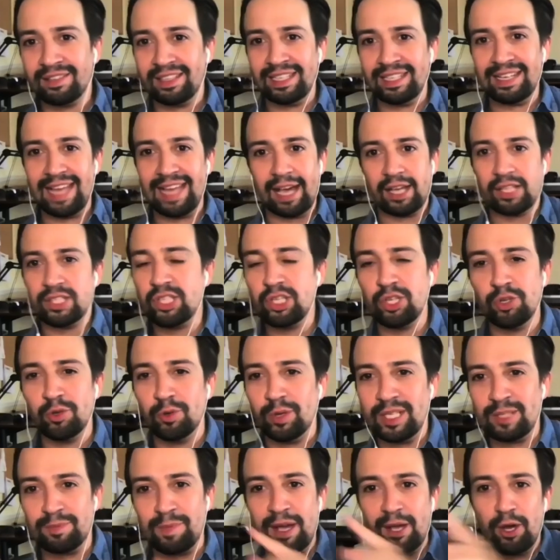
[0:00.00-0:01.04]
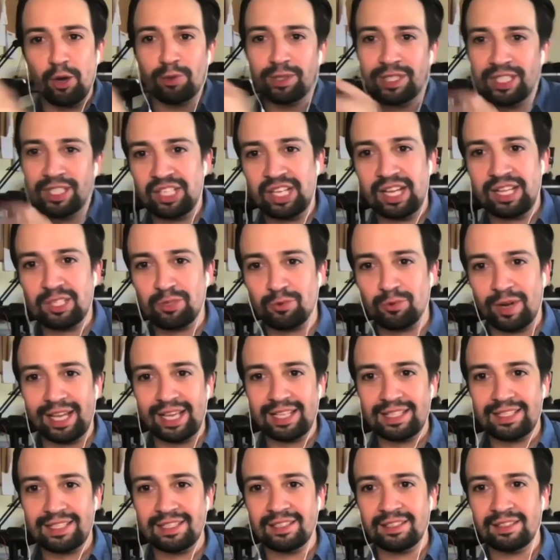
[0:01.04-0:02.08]
in Act Two, is my only chance where I
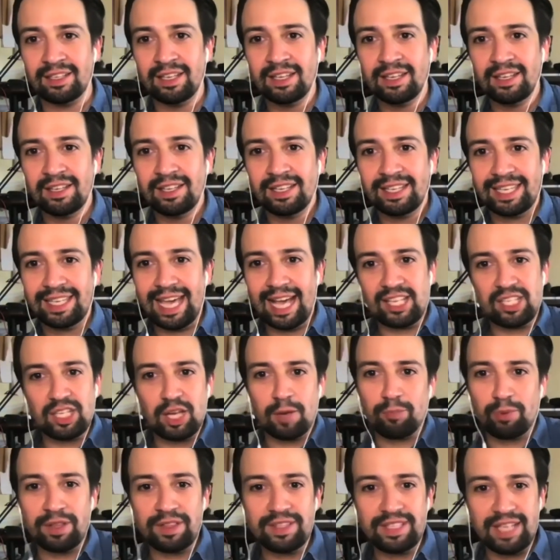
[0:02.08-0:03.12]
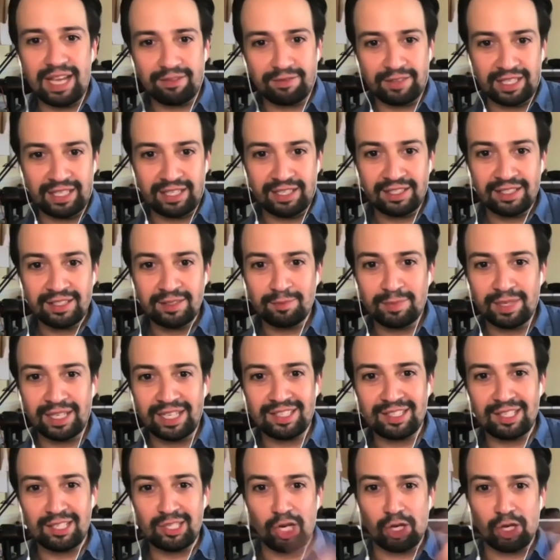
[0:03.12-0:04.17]
get to catch up with David
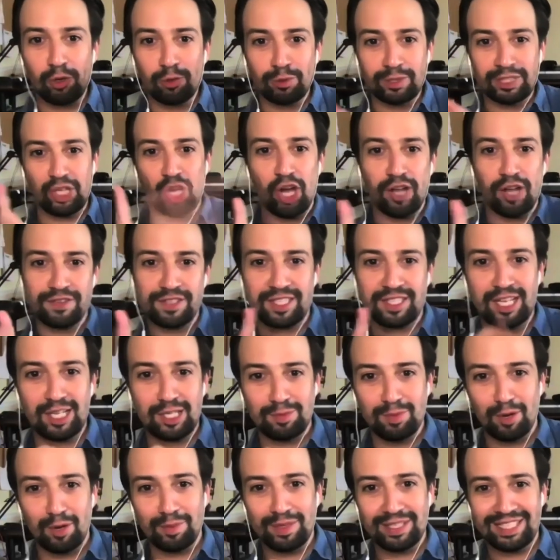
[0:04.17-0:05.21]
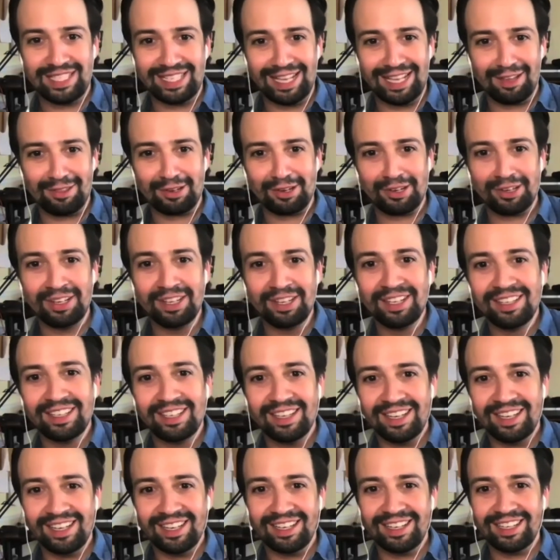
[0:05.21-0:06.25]
because it's our only offstage moment together
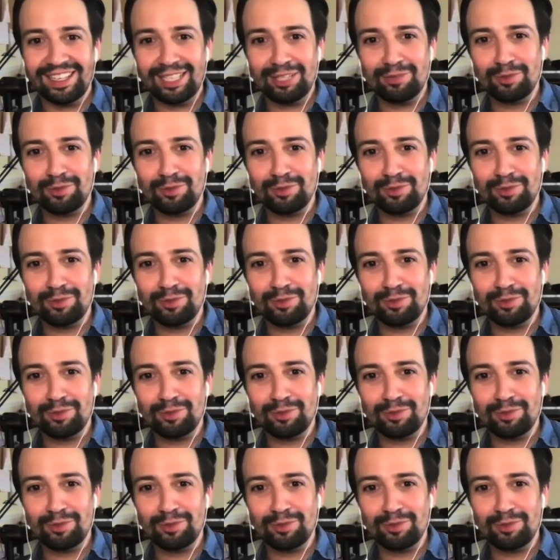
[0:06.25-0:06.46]
uh, mm-hmm.